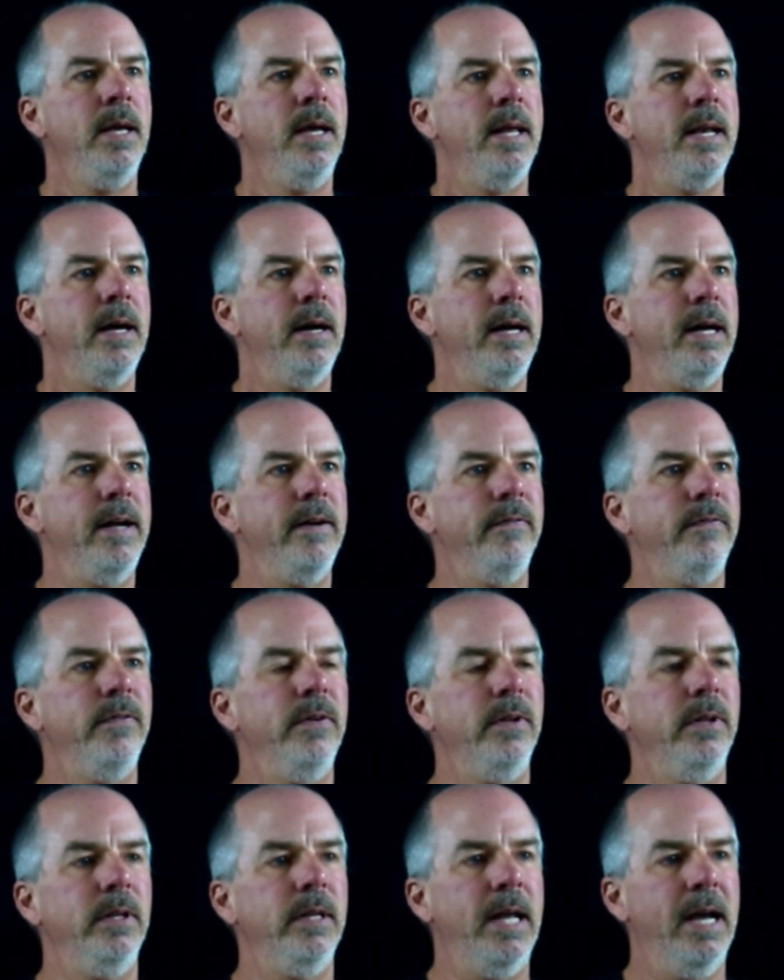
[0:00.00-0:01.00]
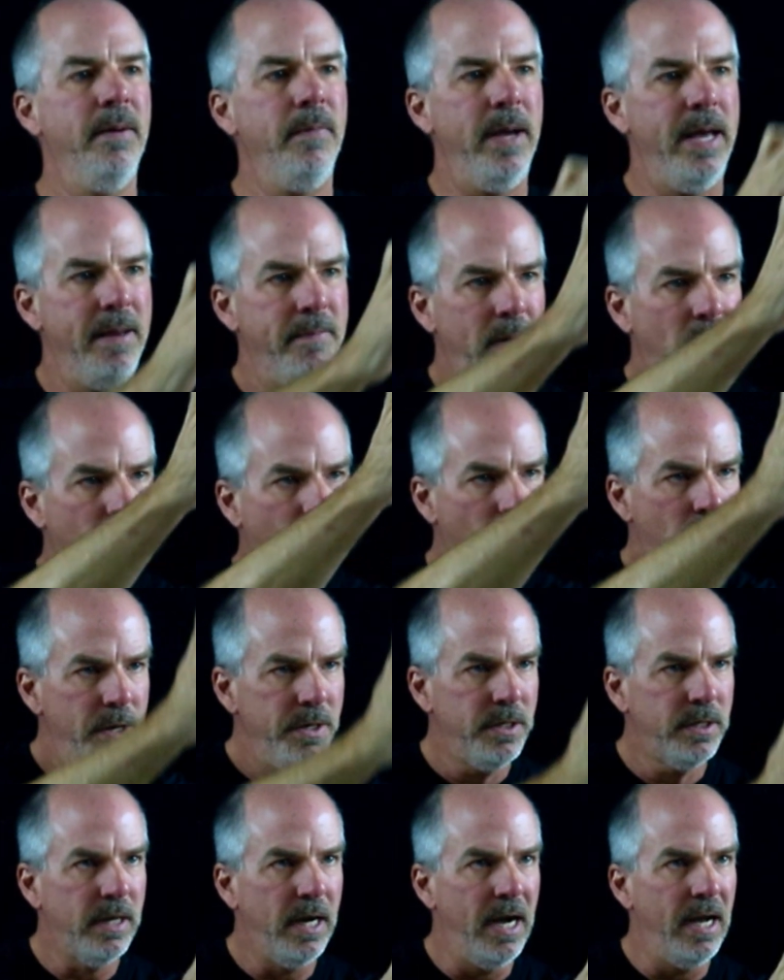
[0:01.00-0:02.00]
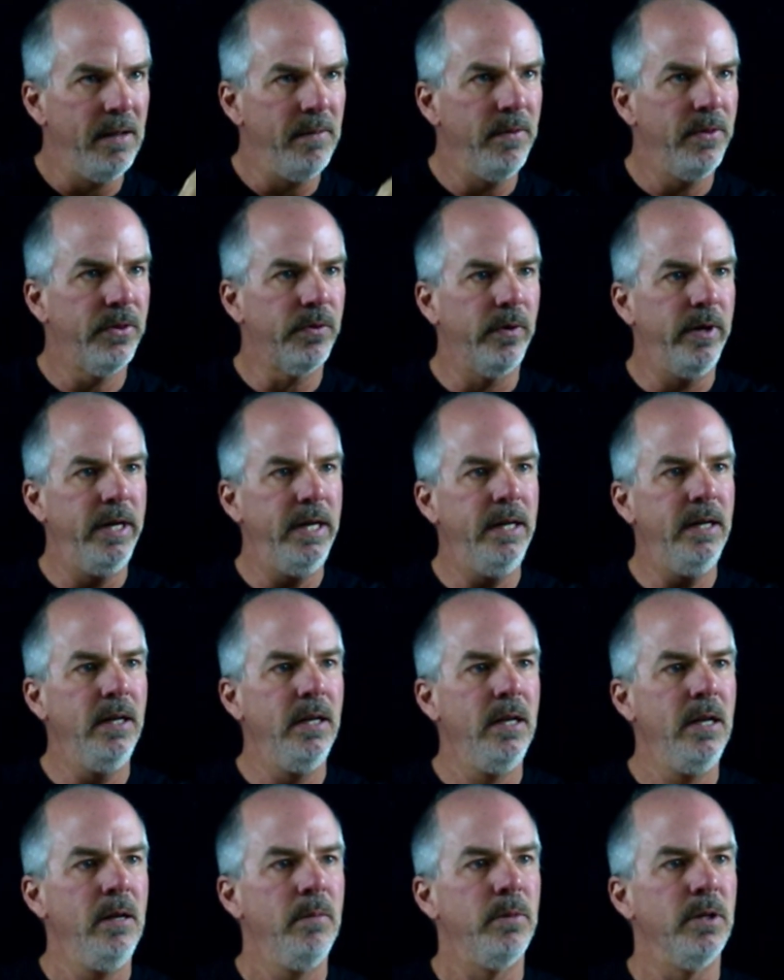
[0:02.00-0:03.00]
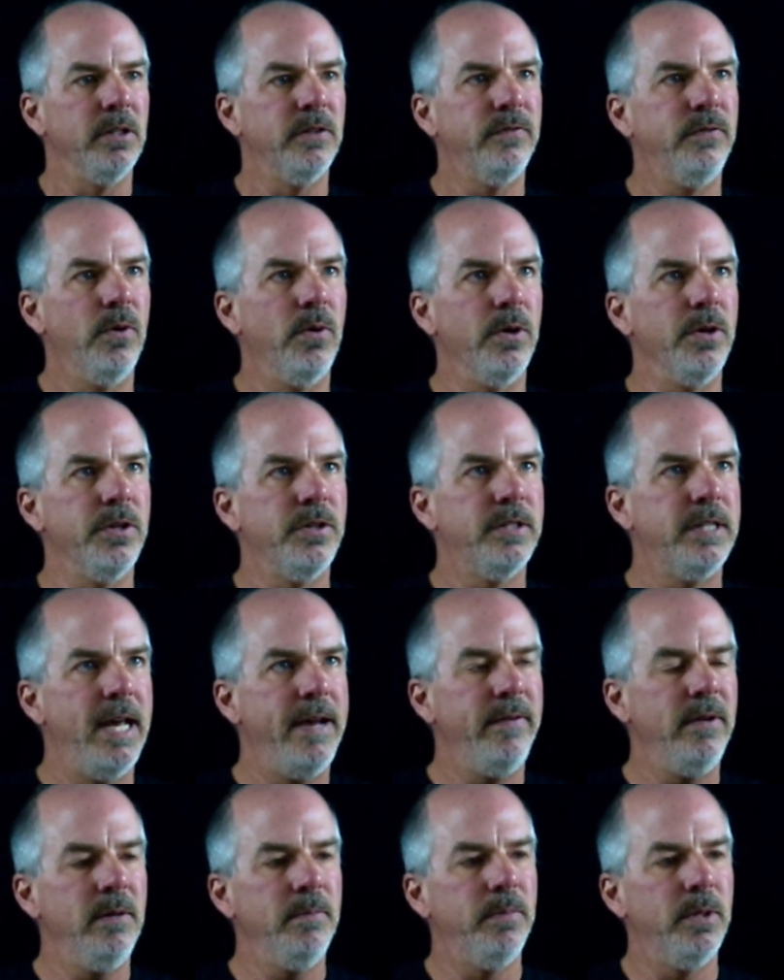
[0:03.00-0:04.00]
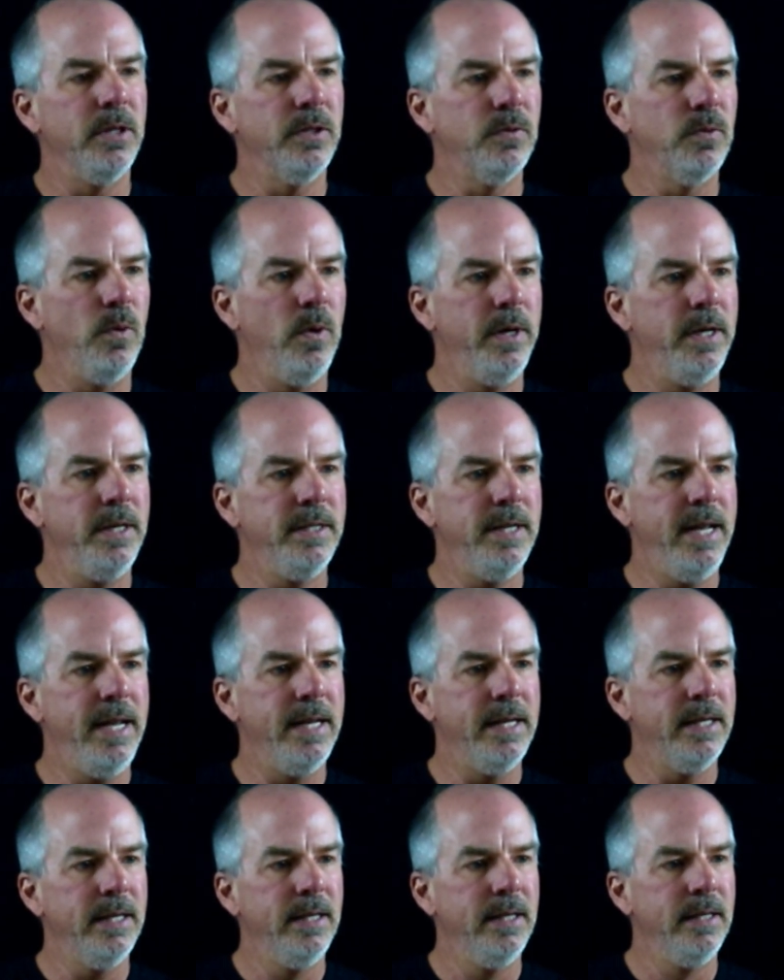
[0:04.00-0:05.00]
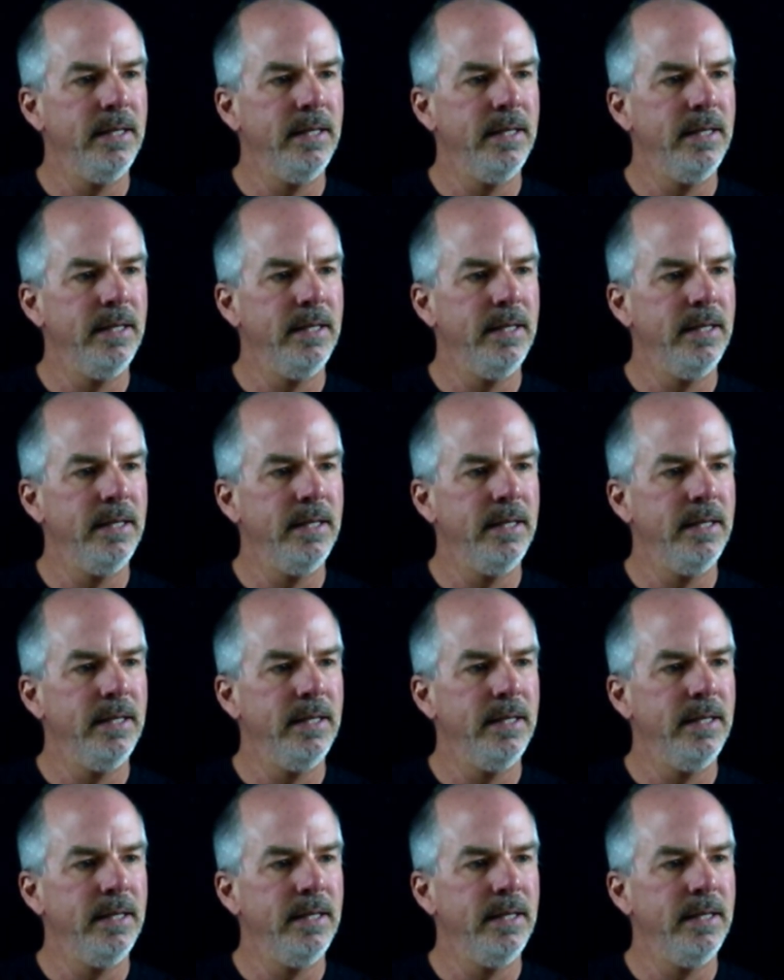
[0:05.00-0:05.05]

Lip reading: Now I'm going to add my ones column. 3 plus 4 is 7, plus 1 is 8.